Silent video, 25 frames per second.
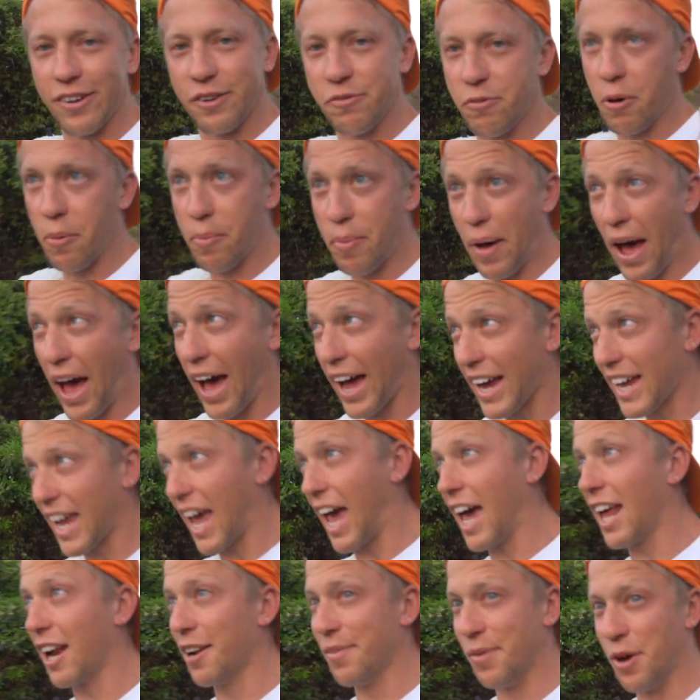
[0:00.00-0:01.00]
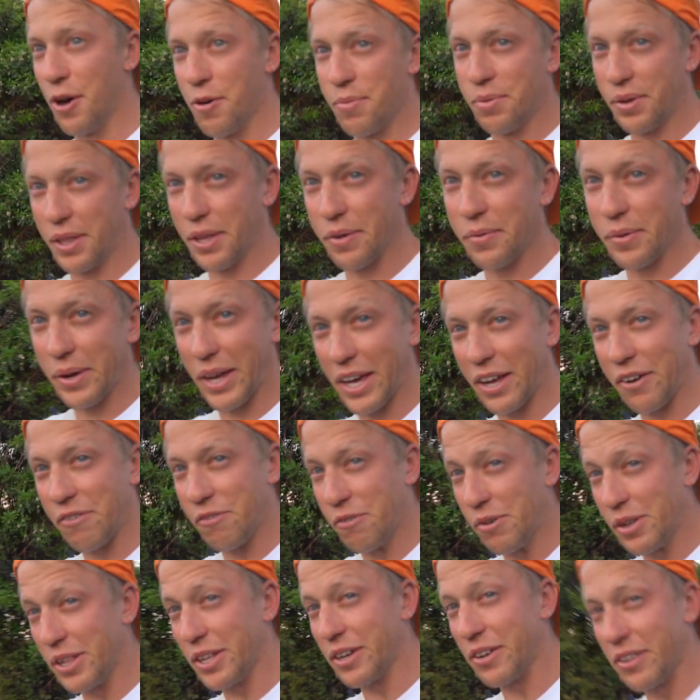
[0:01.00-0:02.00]
We're back, and I'm hoping that we get a
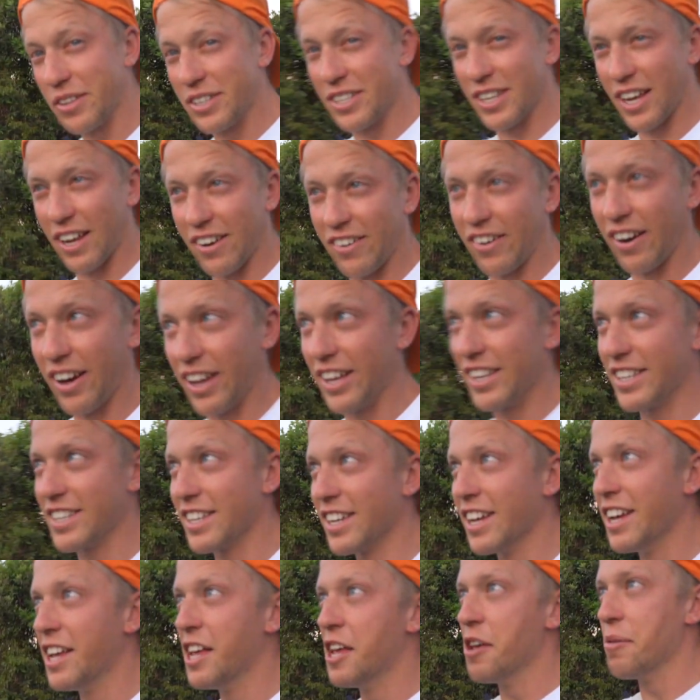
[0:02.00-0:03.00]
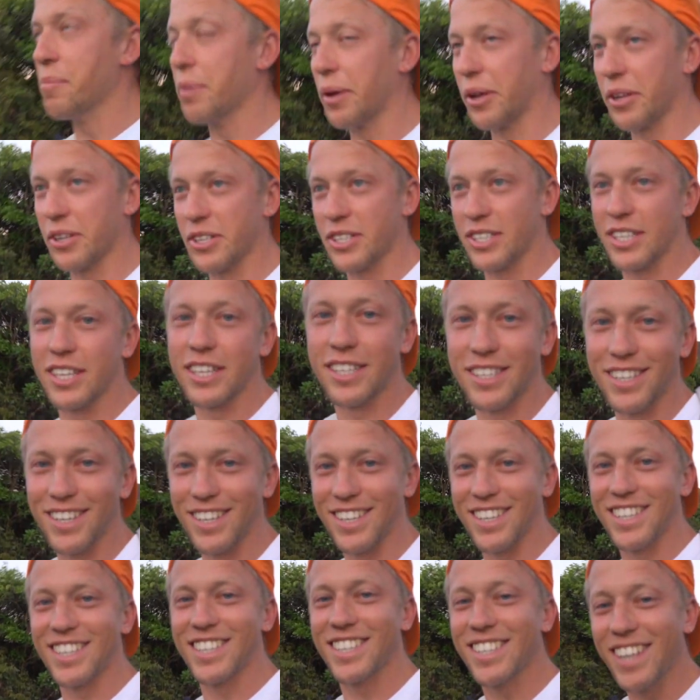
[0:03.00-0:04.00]
really good sunrise because this
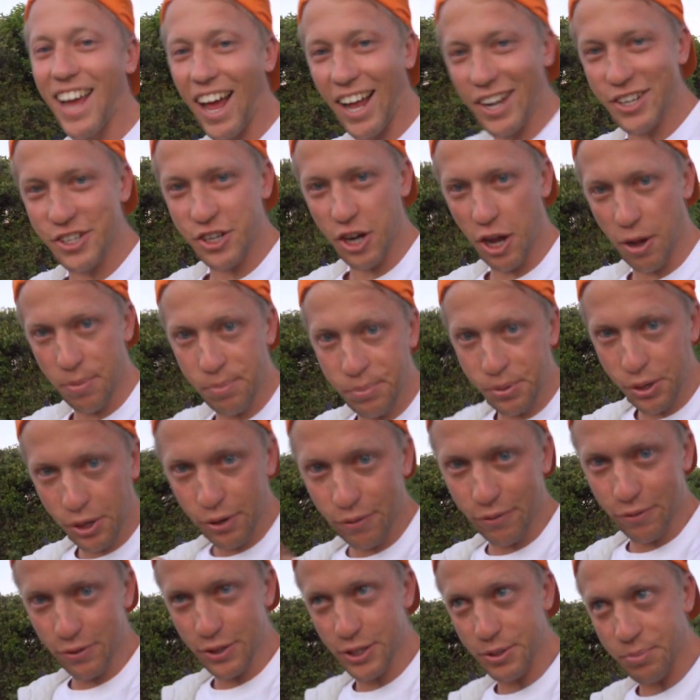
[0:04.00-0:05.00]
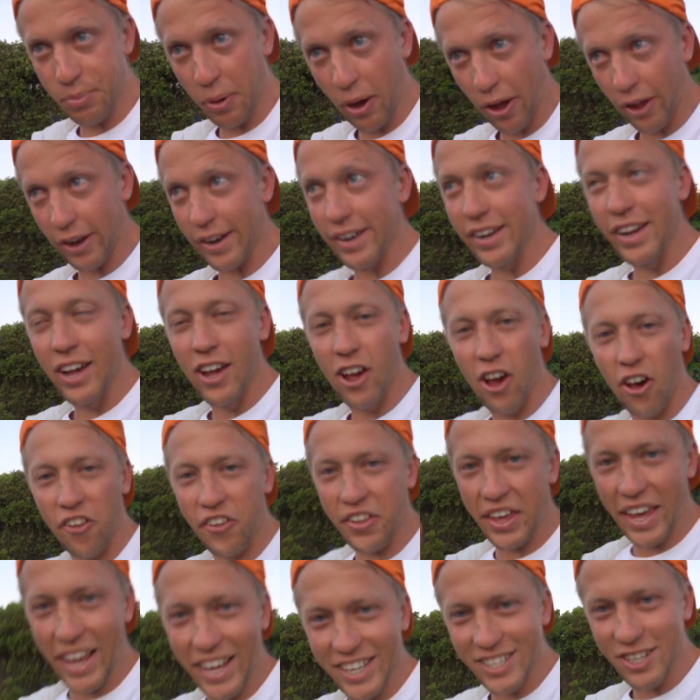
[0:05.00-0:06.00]
is such a beautiful spot on
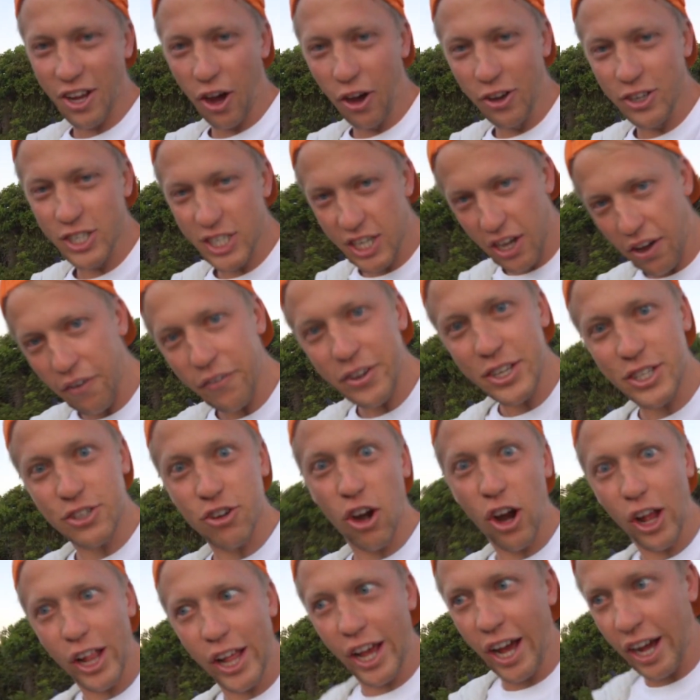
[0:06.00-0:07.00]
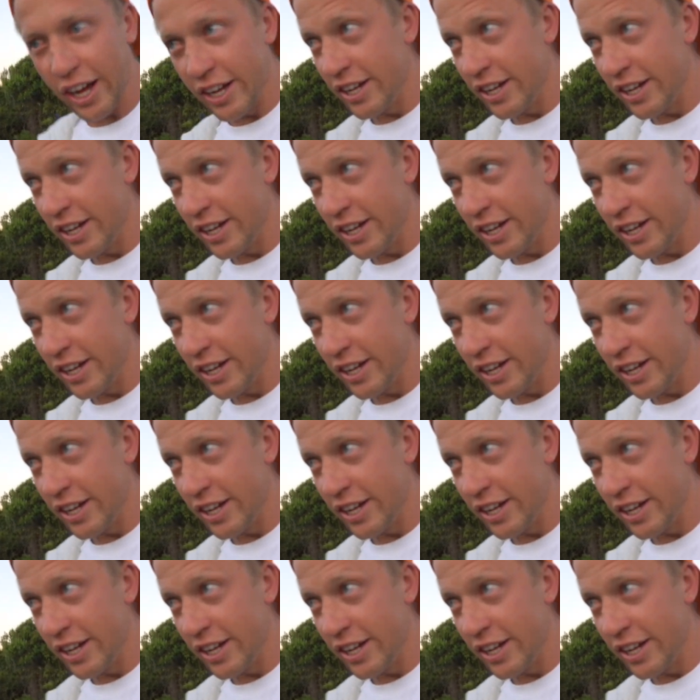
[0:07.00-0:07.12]
the east coast of Australia.